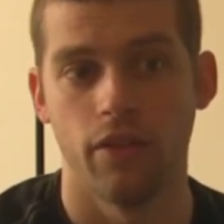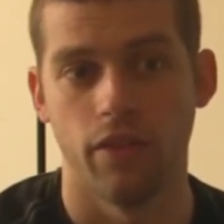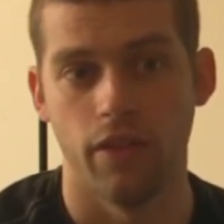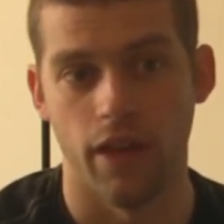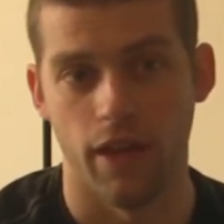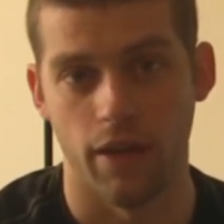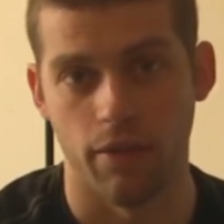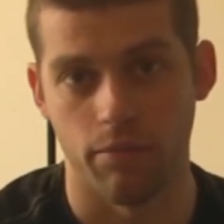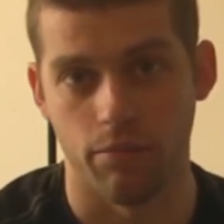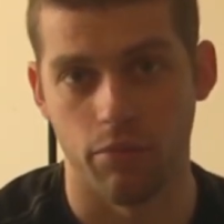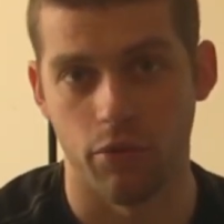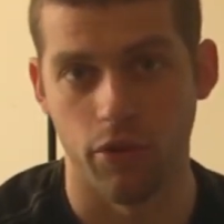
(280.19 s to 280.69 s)

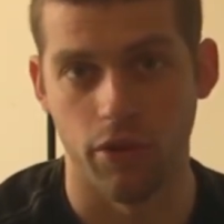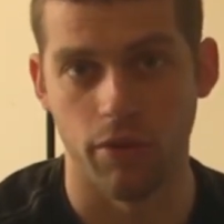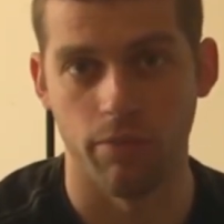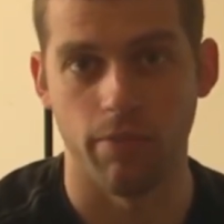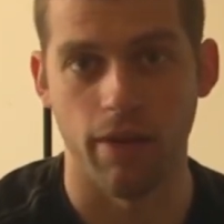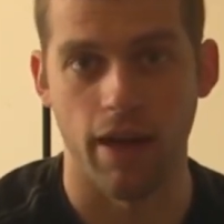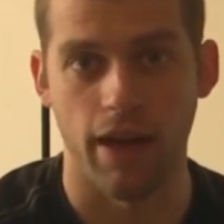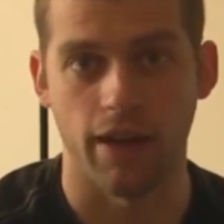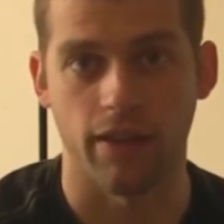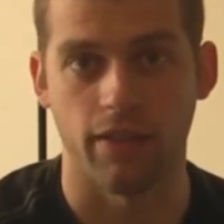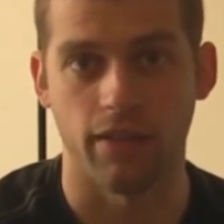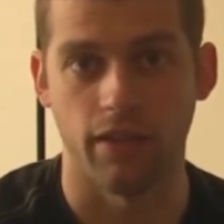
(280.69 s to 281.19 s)
Then put it
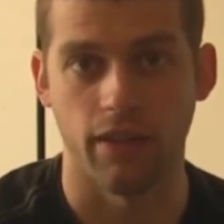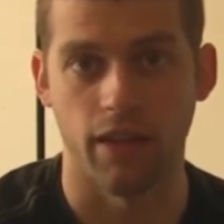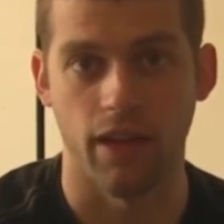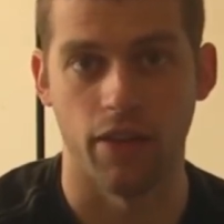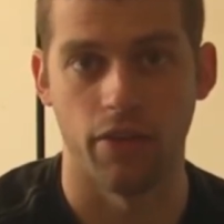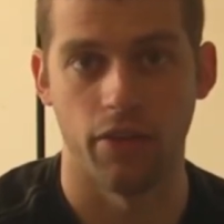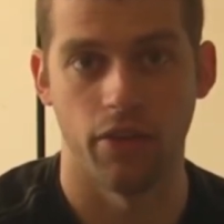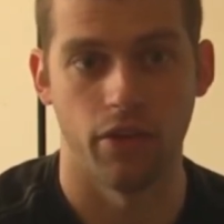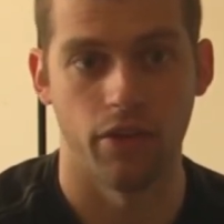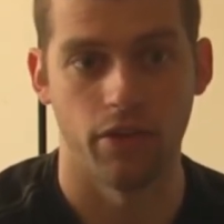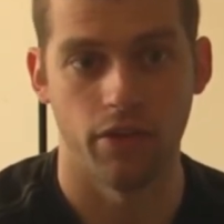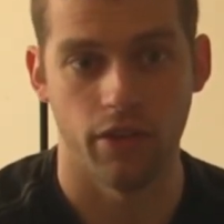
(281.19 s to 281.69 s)
back
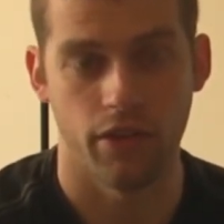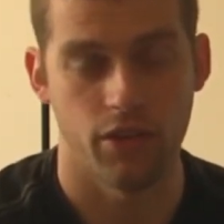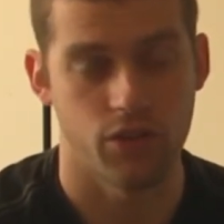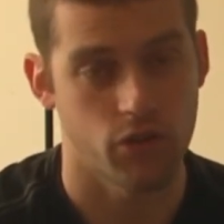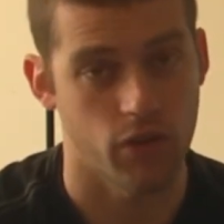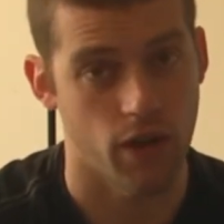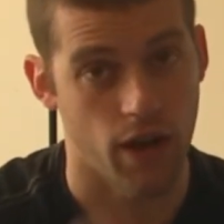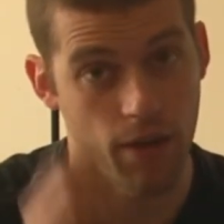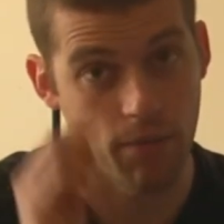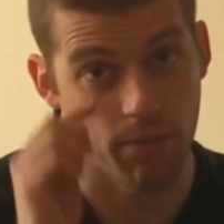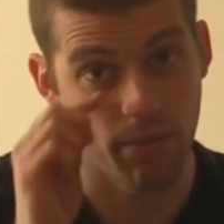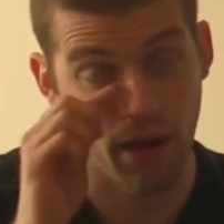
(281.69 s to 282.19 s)
together and
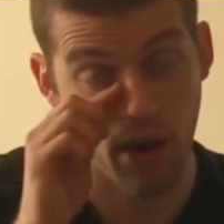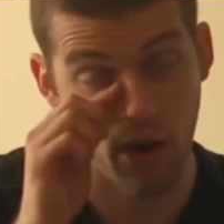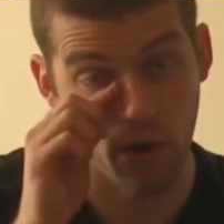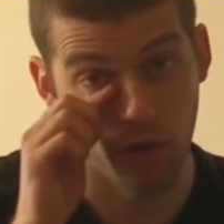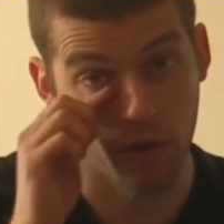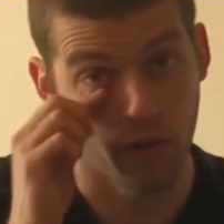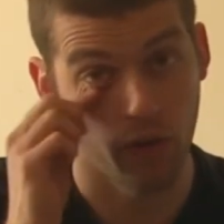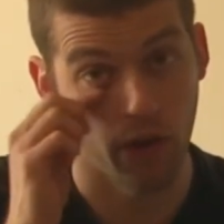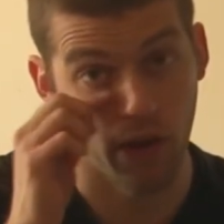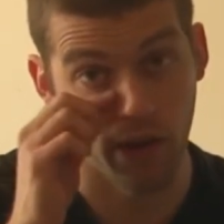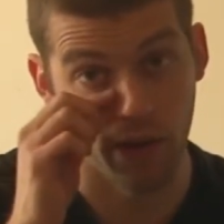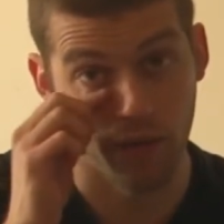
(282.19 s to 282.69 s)
try and
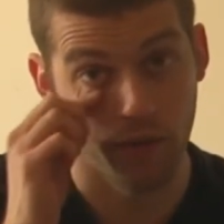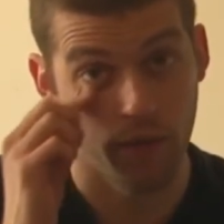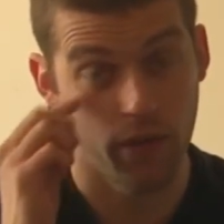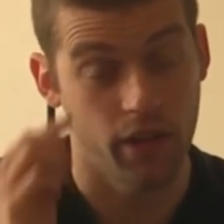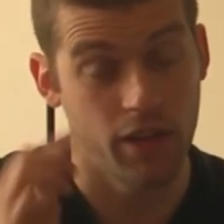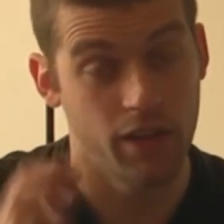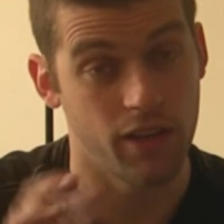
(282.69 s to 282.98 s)
power it on.